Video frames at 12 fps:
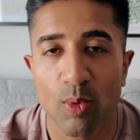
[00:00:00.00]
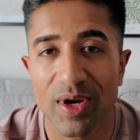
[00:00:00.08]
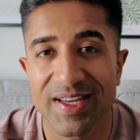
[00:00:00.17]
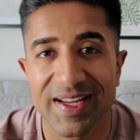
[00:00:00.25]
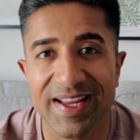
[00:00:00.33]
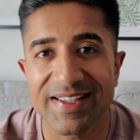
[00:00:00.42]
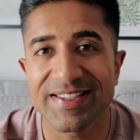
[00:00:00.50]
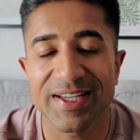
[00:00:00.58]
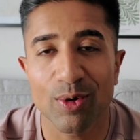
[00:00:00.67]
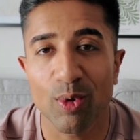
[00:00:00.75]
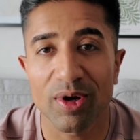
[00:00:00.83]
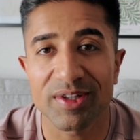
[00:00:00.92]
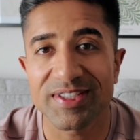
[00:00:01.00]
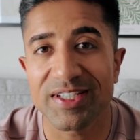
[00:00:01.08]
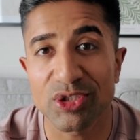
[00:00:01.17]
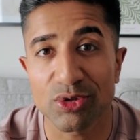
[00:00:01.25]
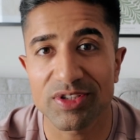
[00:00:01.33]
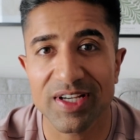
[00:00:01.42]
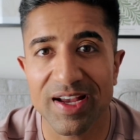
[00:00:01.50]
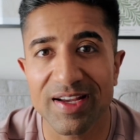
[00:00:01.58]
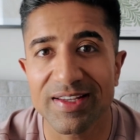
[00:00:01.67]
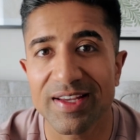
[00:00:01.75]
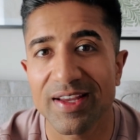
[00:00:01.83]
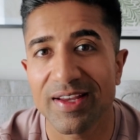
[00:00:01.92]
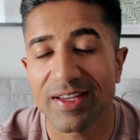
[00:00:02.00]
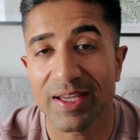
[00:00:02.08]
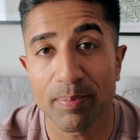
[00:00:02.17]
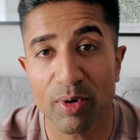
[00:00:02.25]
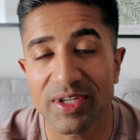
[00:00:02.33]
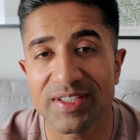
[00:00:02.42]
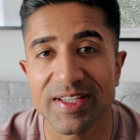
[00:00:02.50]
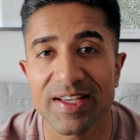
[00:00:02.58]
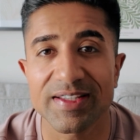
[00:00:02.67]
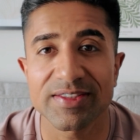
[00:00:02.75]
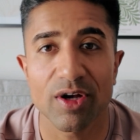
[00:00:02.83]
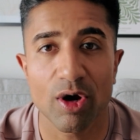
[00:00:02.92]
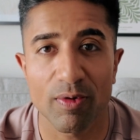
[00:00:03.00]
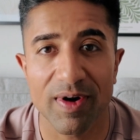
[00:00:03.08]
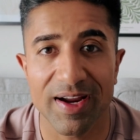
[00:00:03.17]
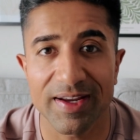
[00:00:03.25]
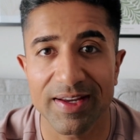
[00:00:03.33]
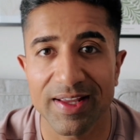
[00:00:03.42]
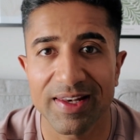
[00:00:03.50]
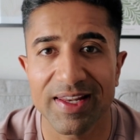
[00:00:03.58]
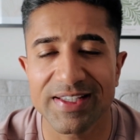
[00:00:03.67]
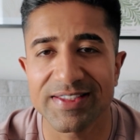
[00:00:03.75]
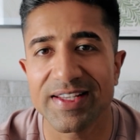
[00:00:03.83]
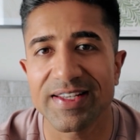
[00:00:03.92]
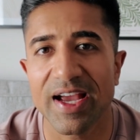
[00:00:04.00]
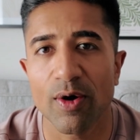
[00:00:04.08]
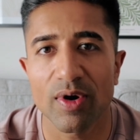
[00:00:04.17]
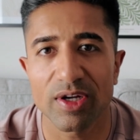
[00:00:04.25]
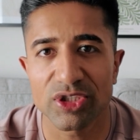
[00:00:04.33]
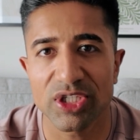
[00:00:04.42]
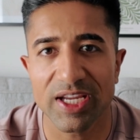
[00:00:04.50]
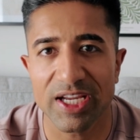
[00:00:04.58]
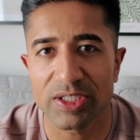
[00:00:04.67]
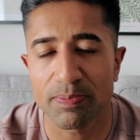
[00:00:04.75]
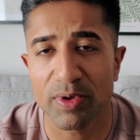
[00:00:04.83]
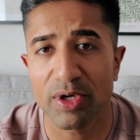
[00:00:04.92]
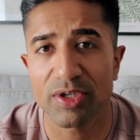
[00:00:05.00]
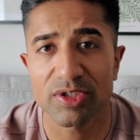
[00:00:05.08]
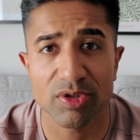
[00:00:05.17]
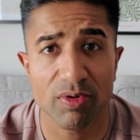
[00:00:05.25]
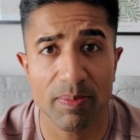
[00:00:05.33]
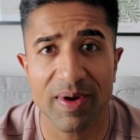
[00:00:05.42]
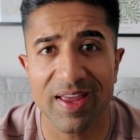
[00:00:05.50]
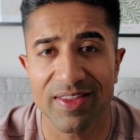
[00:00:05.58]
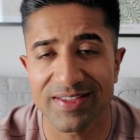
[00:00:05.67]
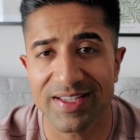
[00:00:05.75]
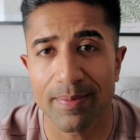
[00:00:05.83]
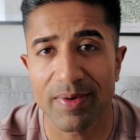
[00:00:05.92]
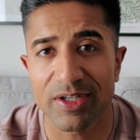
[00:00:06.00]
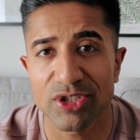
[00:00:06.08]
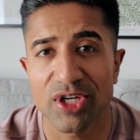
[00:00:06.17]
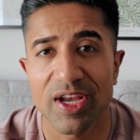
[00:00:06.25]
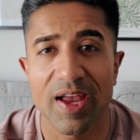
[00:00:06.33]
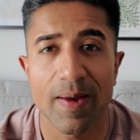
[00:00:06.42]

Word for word: When you're getting quality shut eye, your body says, alright, let's send out a GH burst to repair the damage,